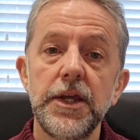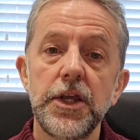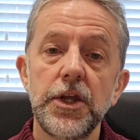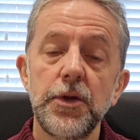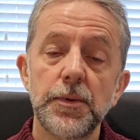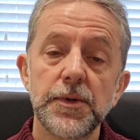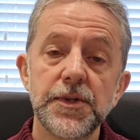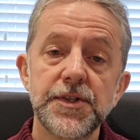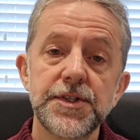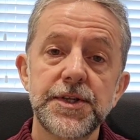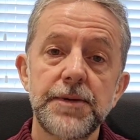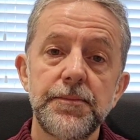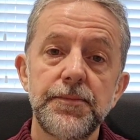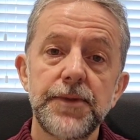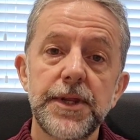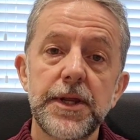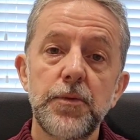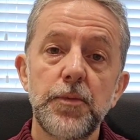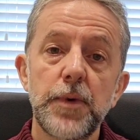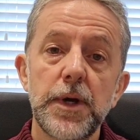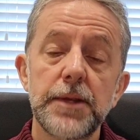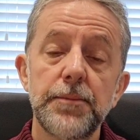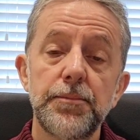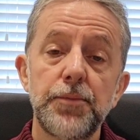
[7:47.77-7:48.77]
You want
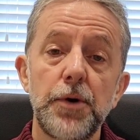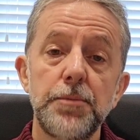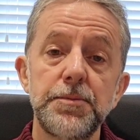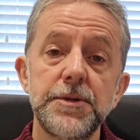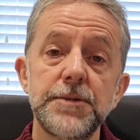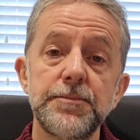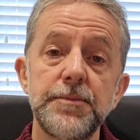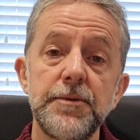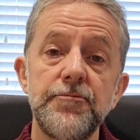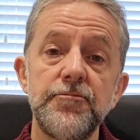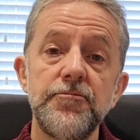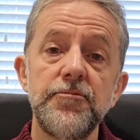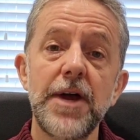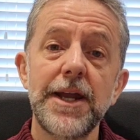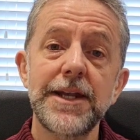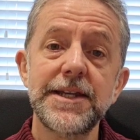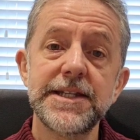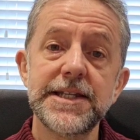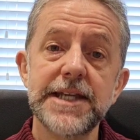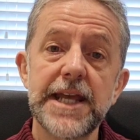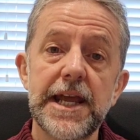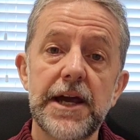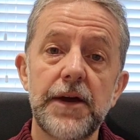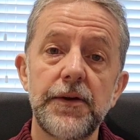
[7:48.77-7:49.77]
something where the property's been
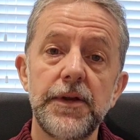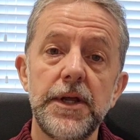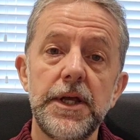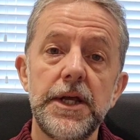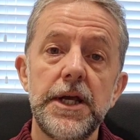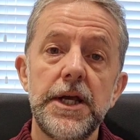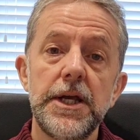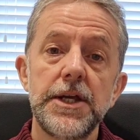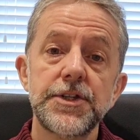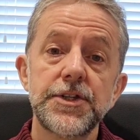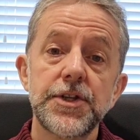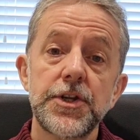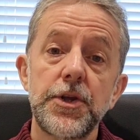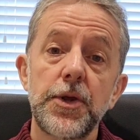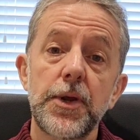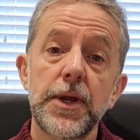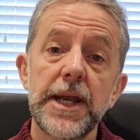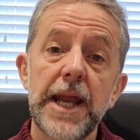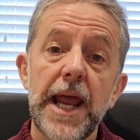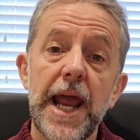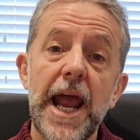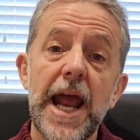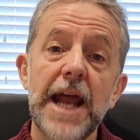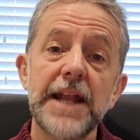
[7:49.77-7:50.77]
run down so you
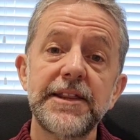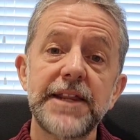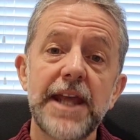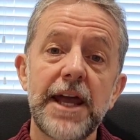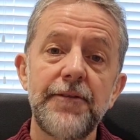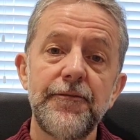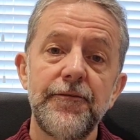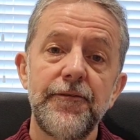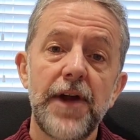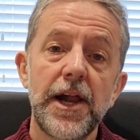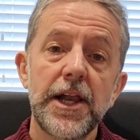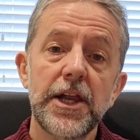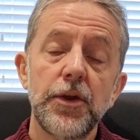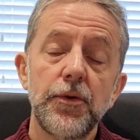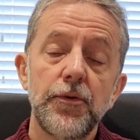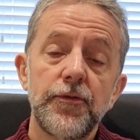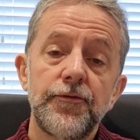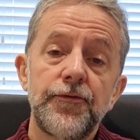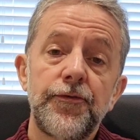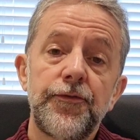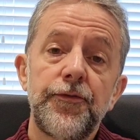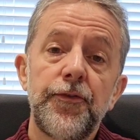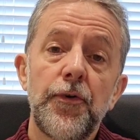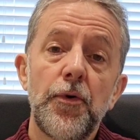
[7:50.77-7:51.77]
can add that value,
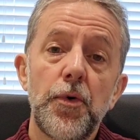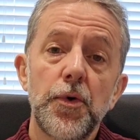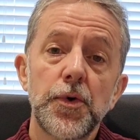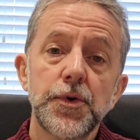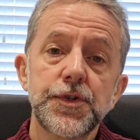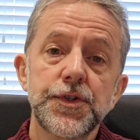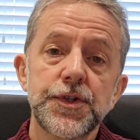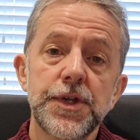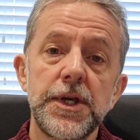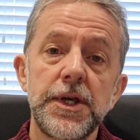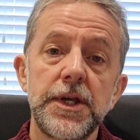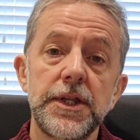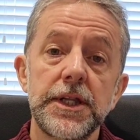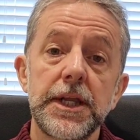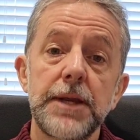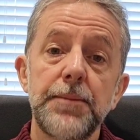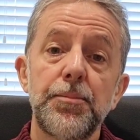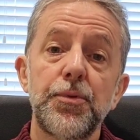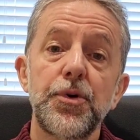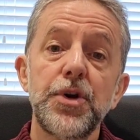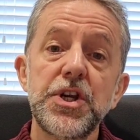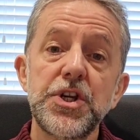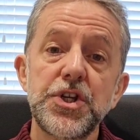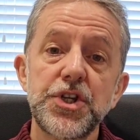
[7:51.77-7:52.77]
force the
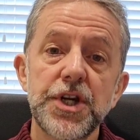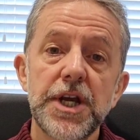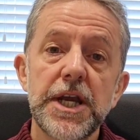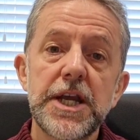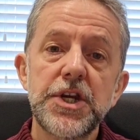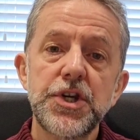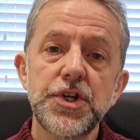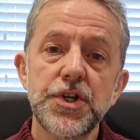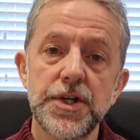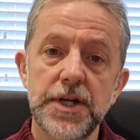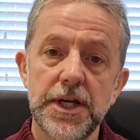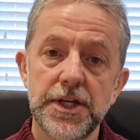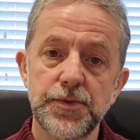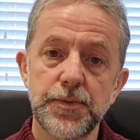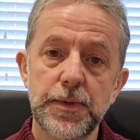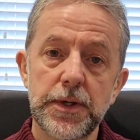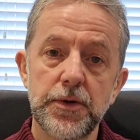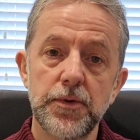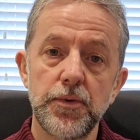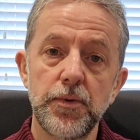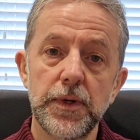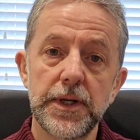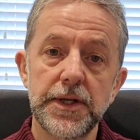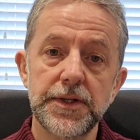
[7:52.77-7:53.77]
appreciation, as we
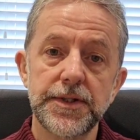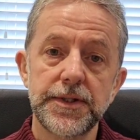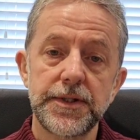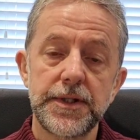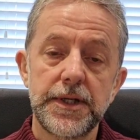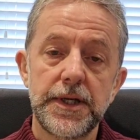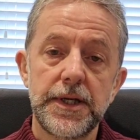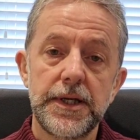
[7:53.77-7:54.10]
call it.